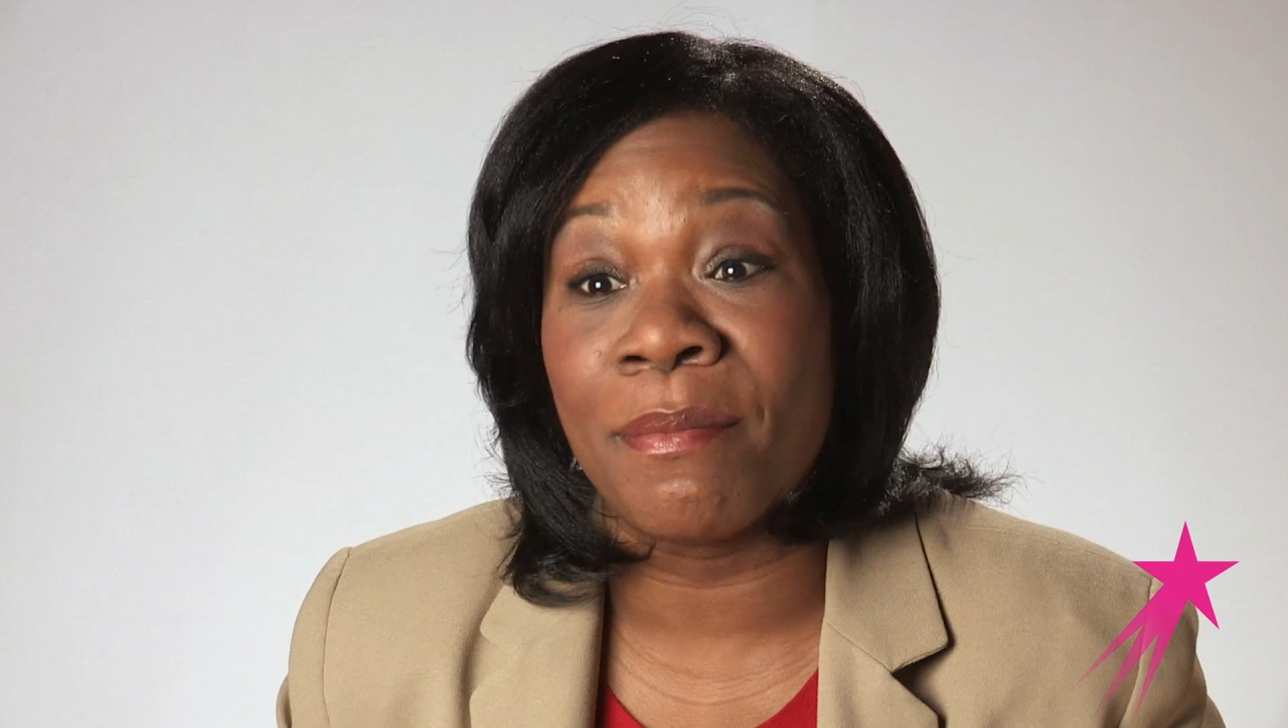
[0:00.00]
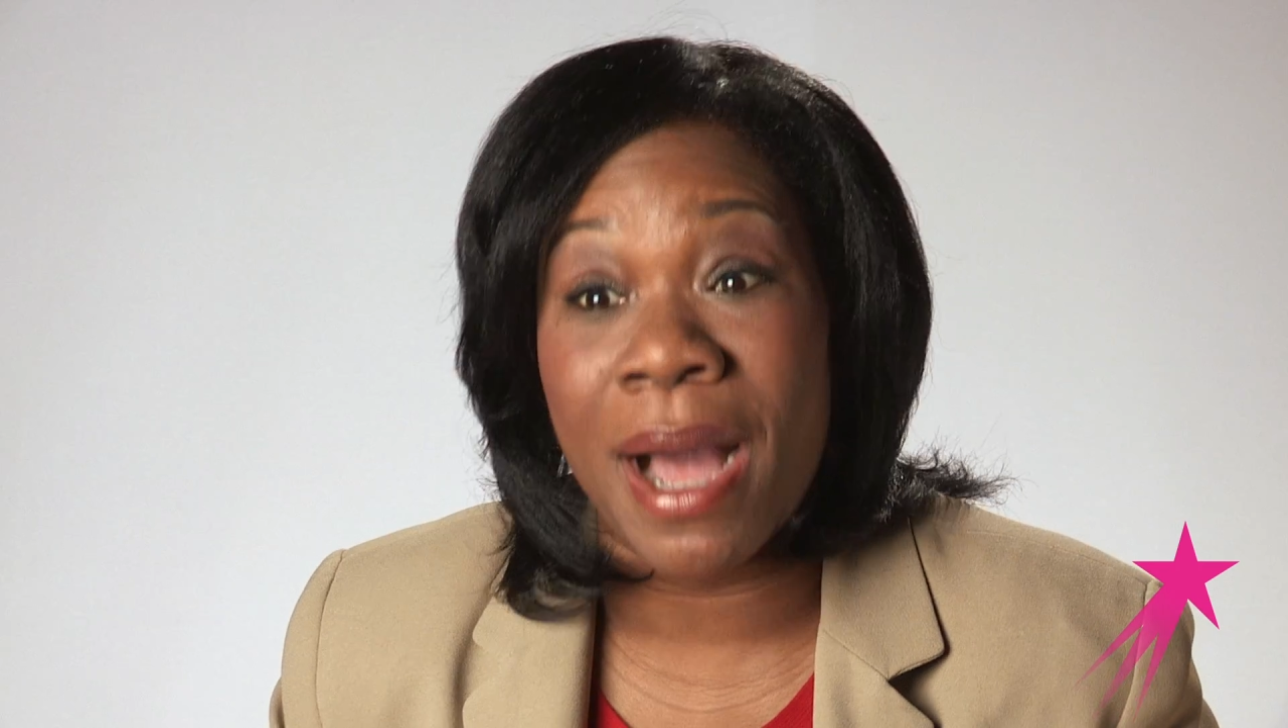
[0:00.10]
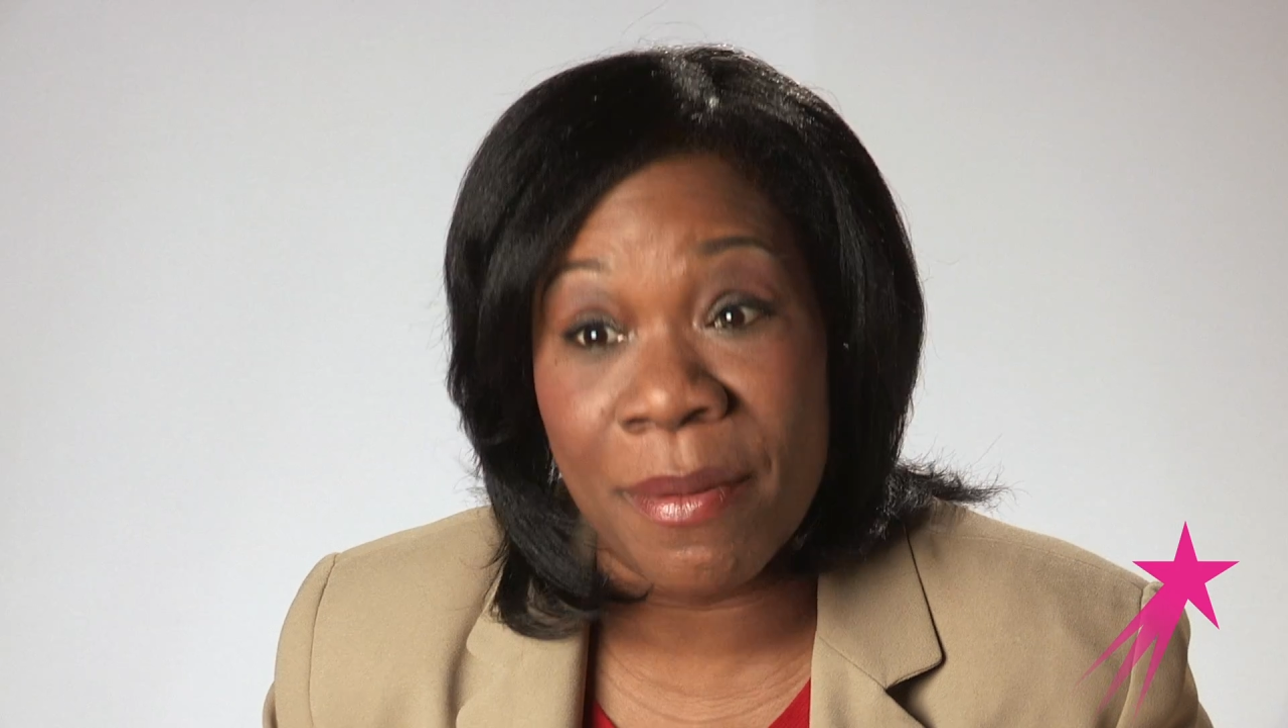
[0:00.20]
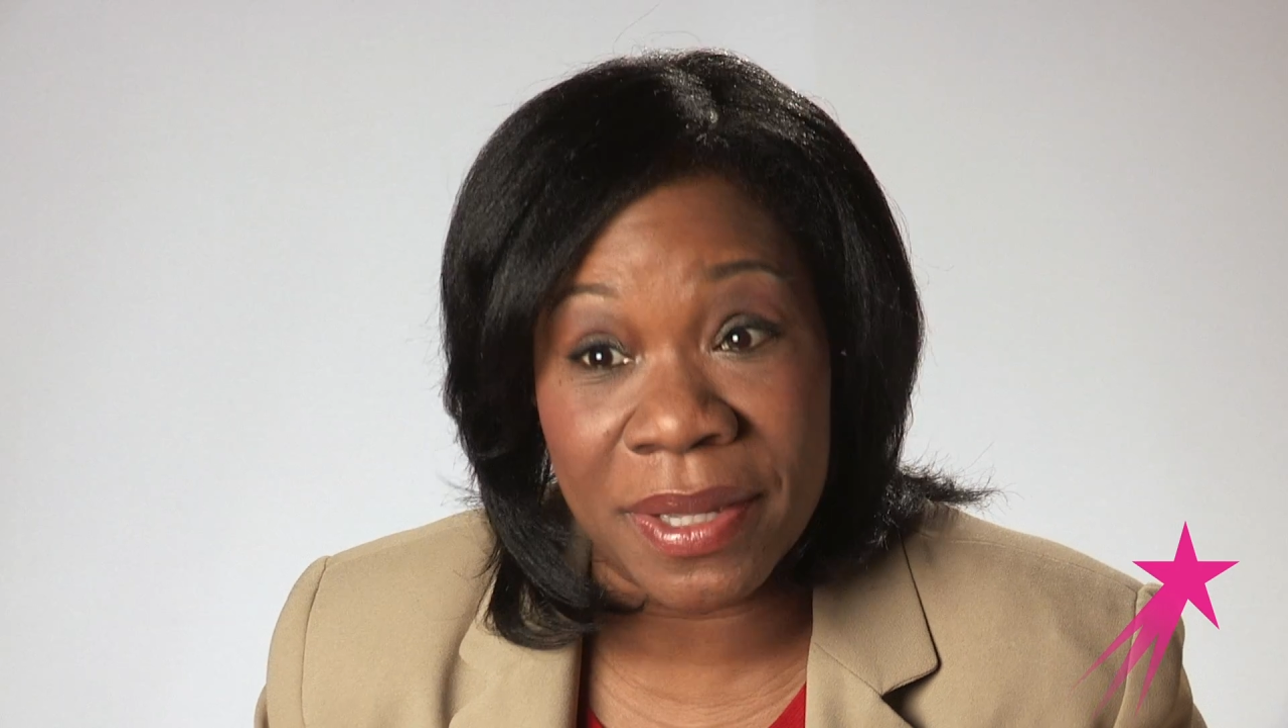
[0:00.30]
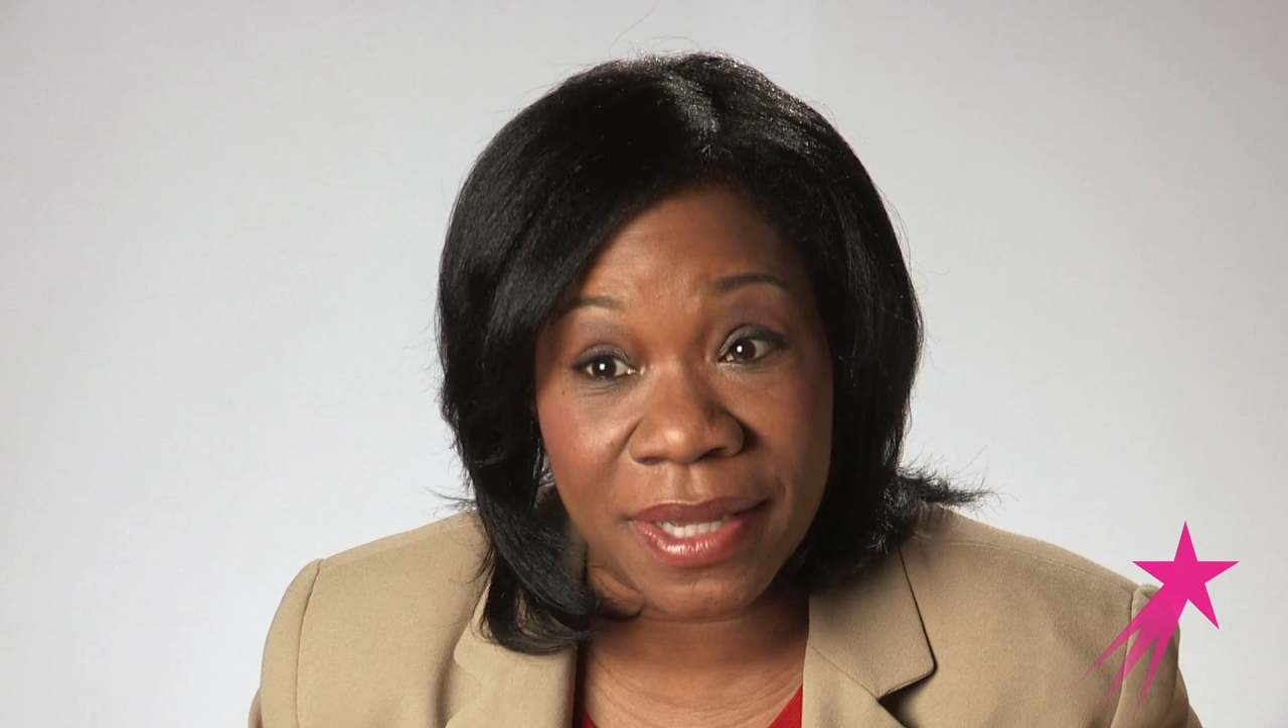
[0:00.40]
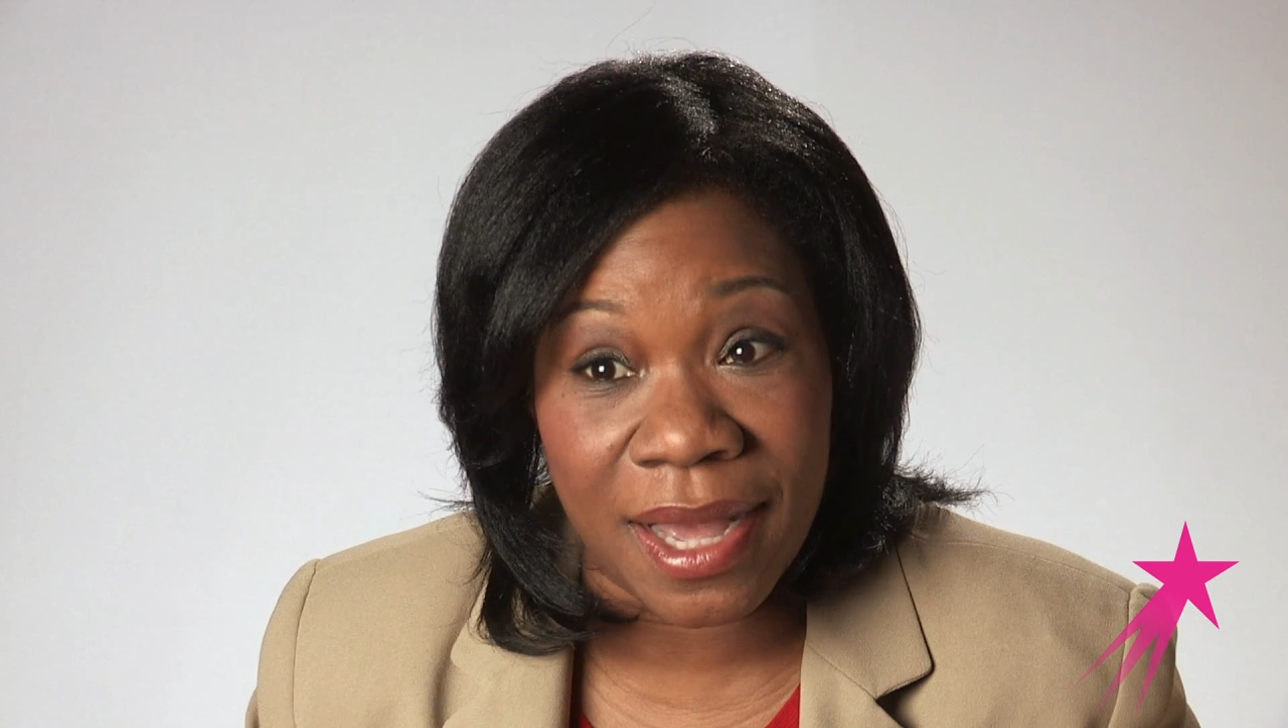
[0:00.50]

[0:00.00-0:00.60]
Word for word: Monmouth